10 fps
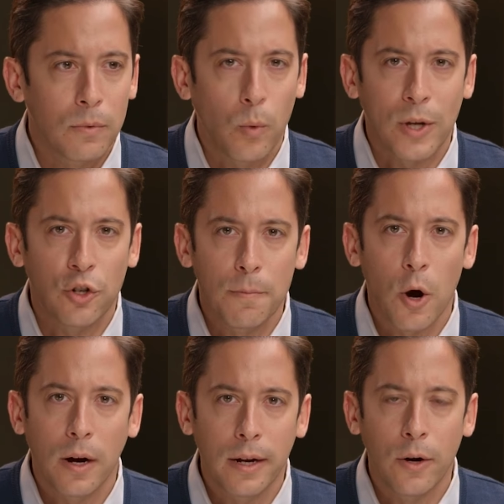question
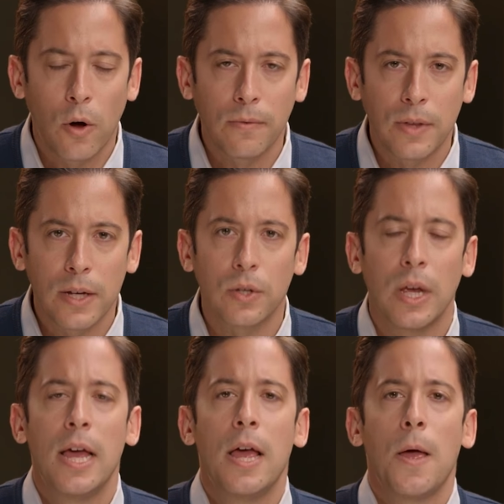mark in all of this,
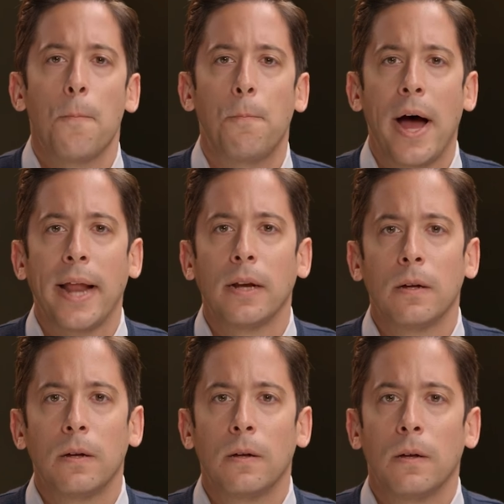but
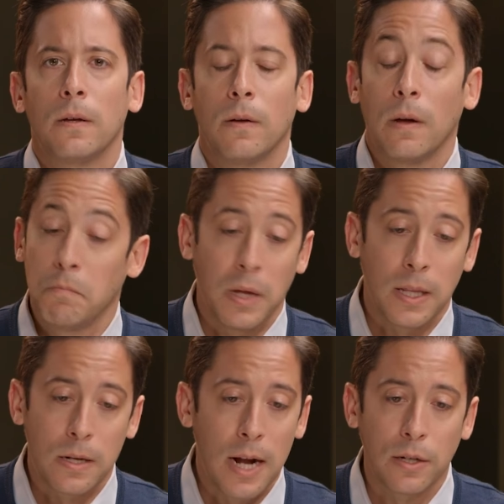
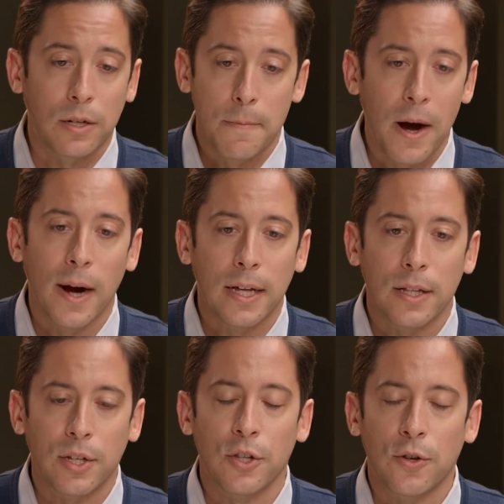it's not just America
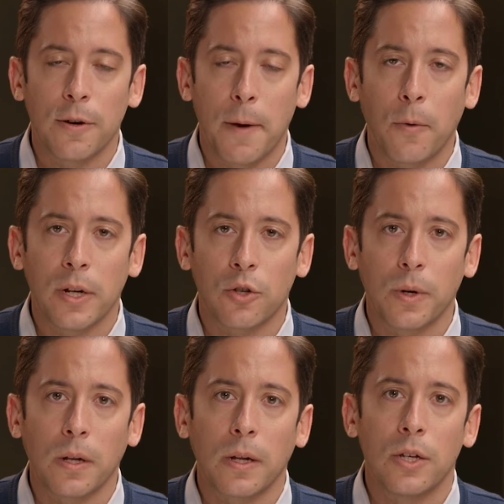that's concerned about what
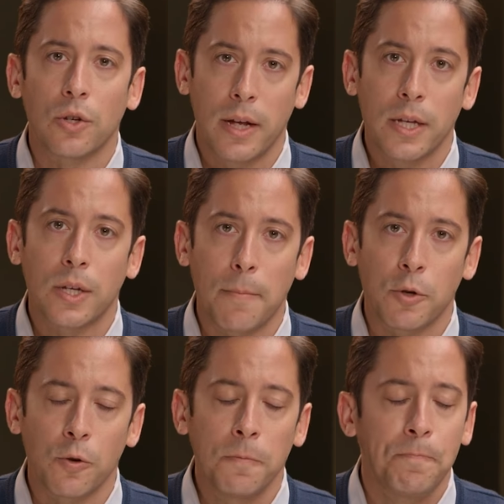Israel is, is up
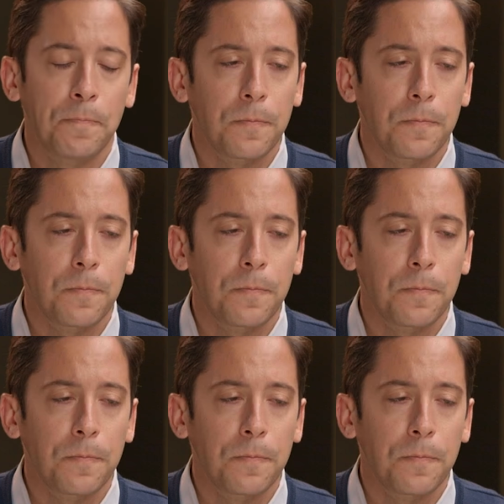to.